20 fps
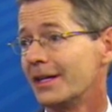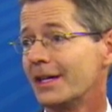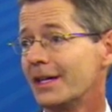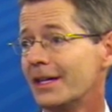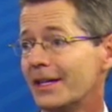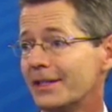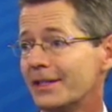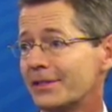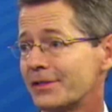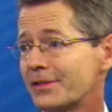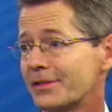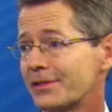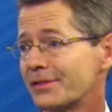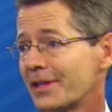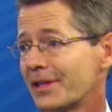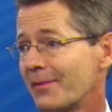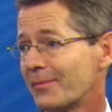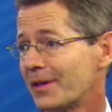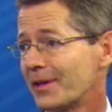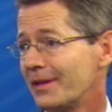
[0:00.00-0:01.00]
is
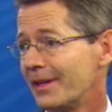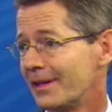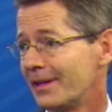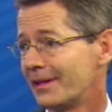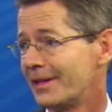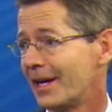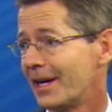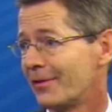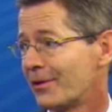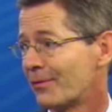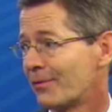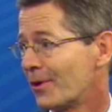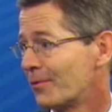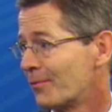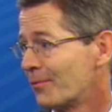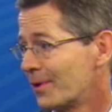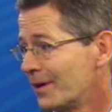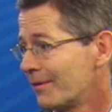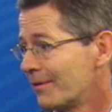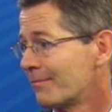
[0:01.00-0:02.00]
something that down the road
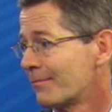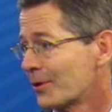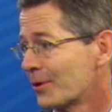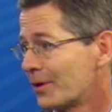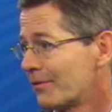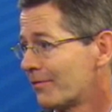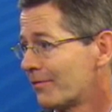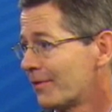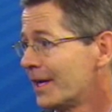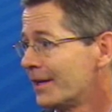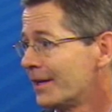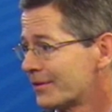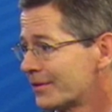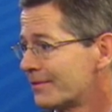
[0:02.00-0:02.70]
we're going to face.